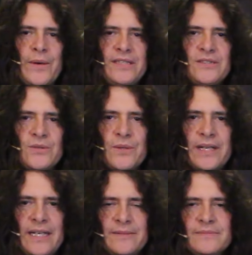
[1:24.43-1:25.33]

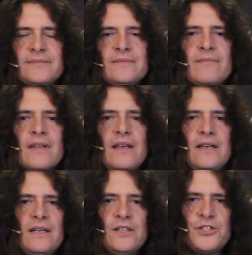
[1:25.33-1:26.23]
story.
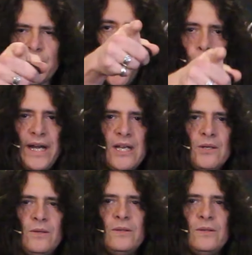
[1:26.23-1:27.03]
Show reel!